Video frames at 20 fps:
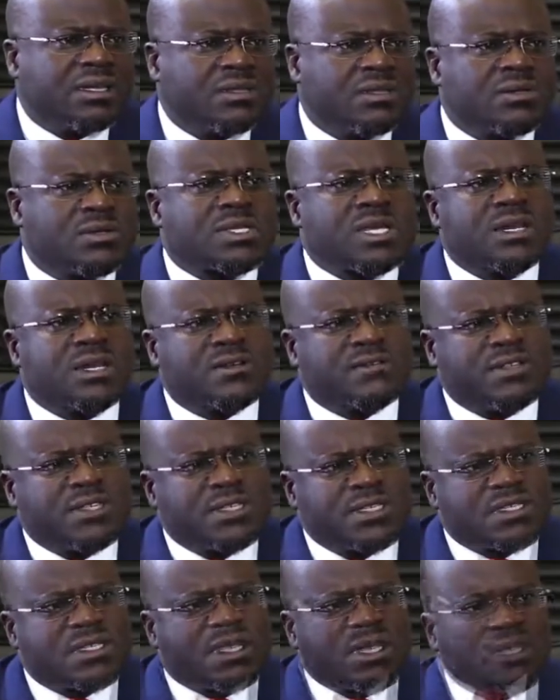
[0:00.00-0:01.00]
those kind of
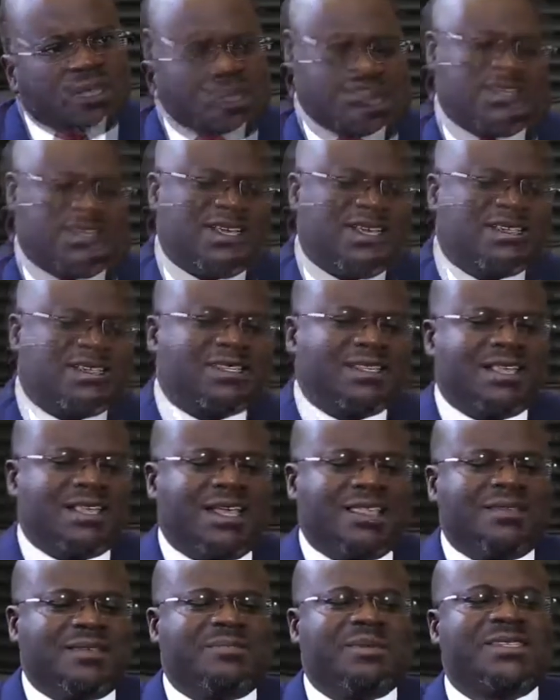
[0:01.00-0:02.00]
things, yeah. Yes,
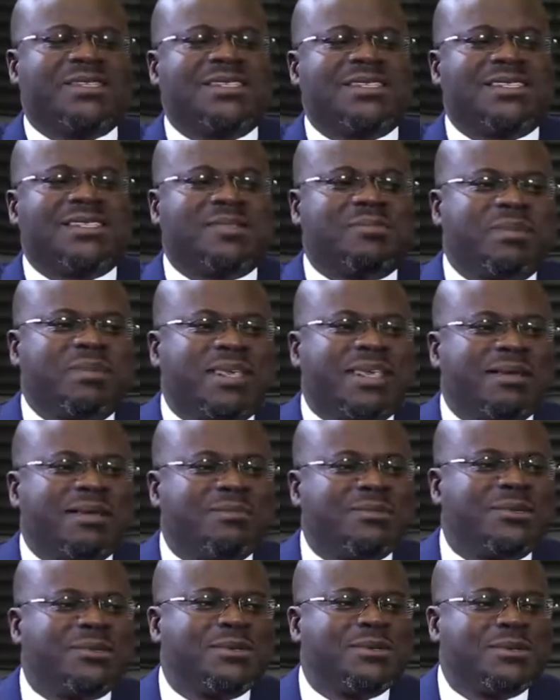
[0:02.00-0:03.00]
other businesses
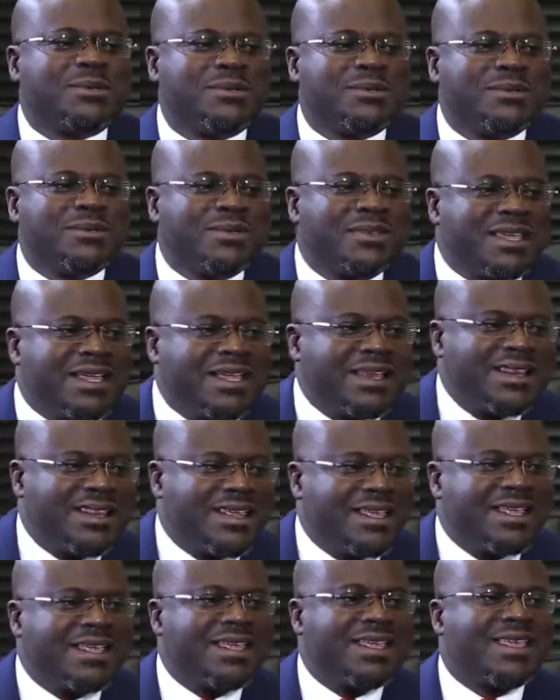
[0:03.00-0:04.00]
came to
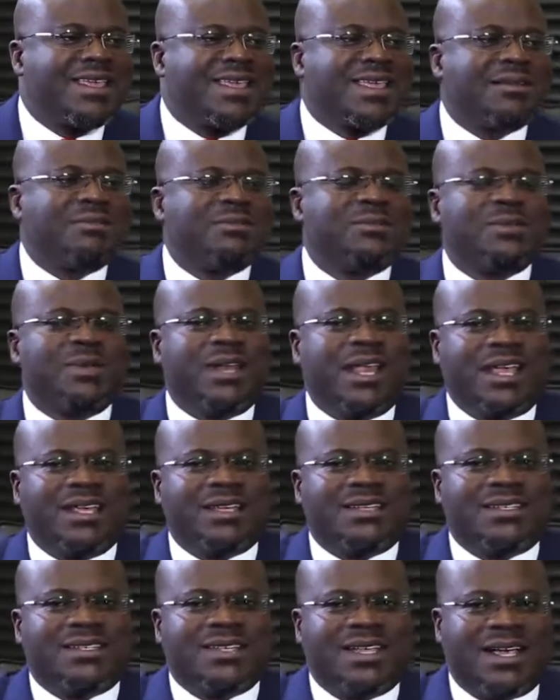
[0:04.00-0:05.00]

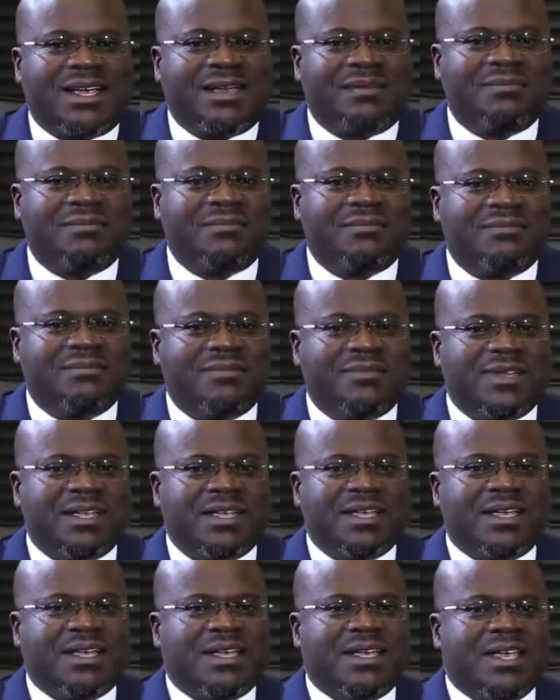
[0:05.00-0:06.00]
light.
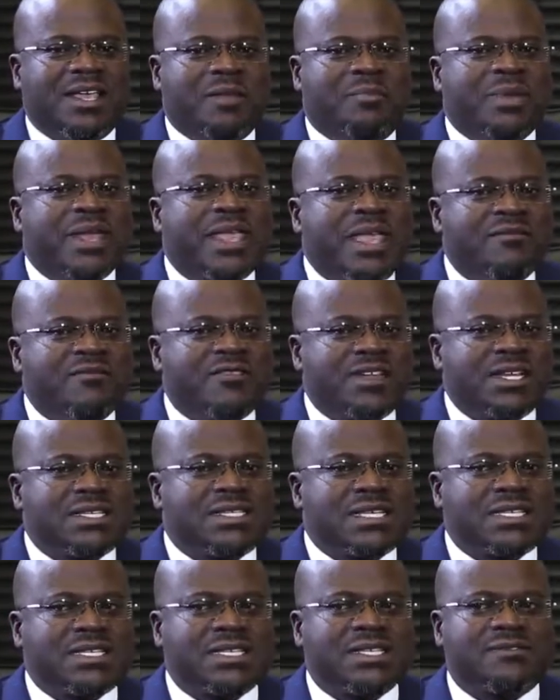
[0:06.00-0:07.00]
It became very
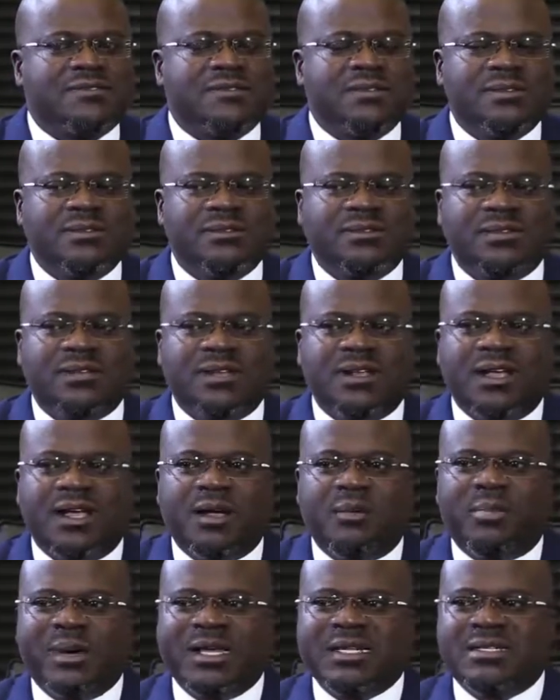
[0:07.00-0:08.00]
successful,
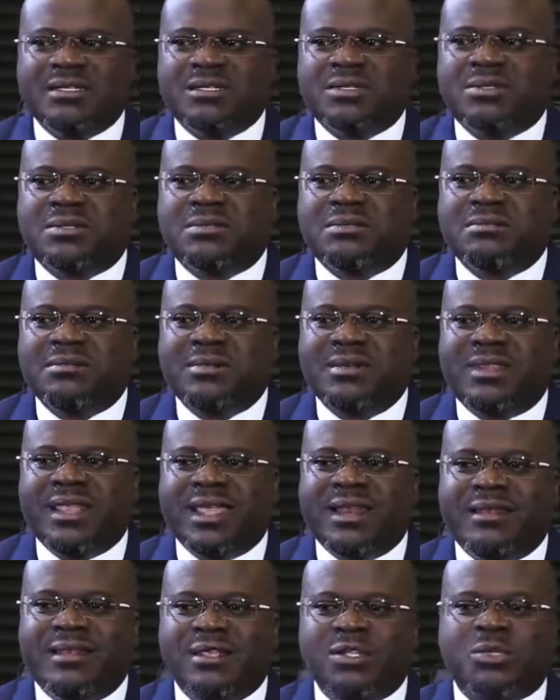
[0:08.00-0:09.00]
but
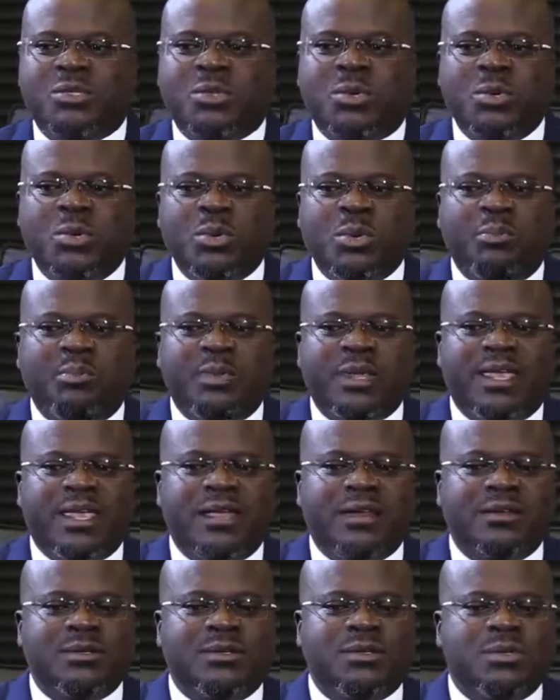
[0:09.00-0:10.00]
then the school
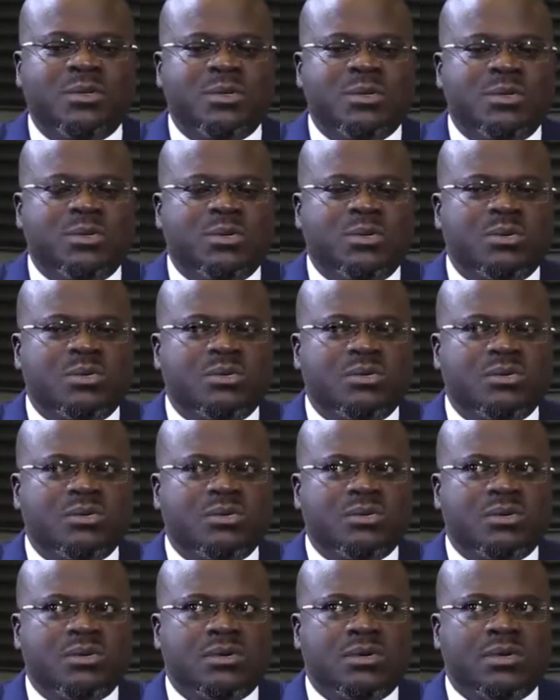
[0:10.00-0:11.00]
began to
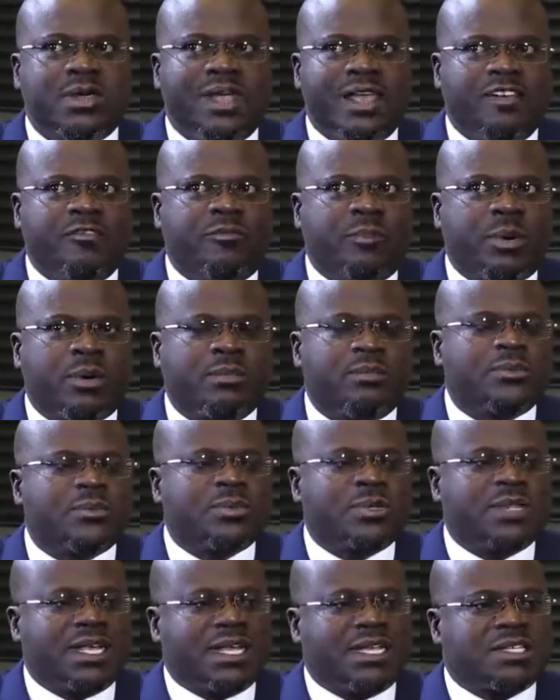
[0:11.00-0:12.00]
have problems
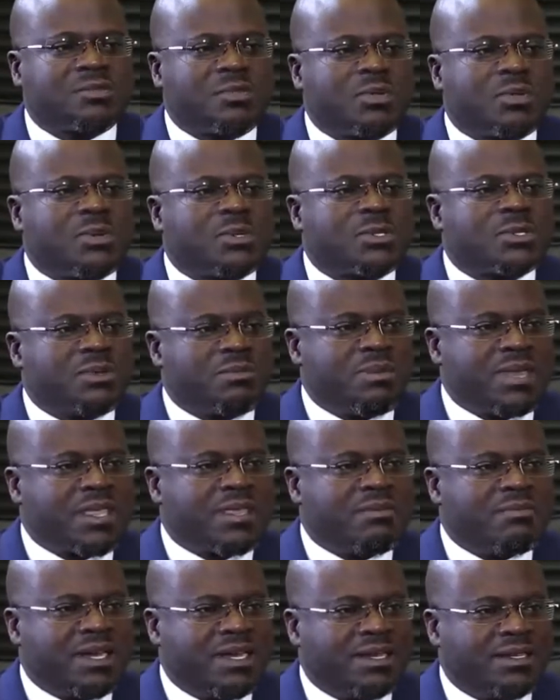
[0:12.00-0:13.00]
with us because we were
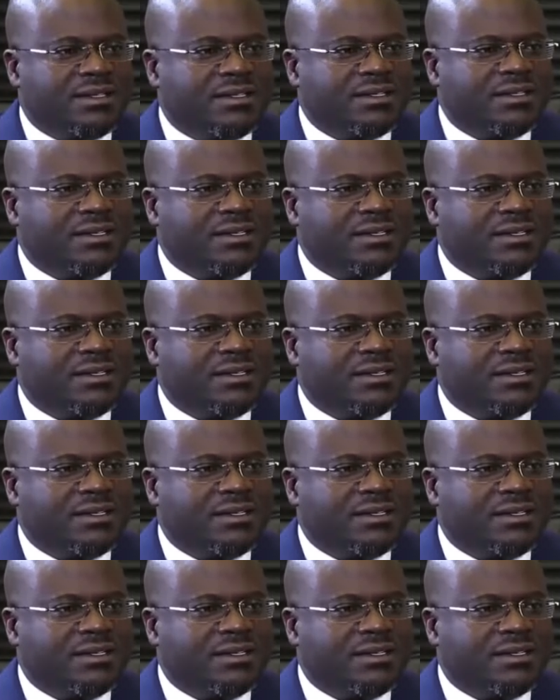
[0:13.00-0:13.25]
making money.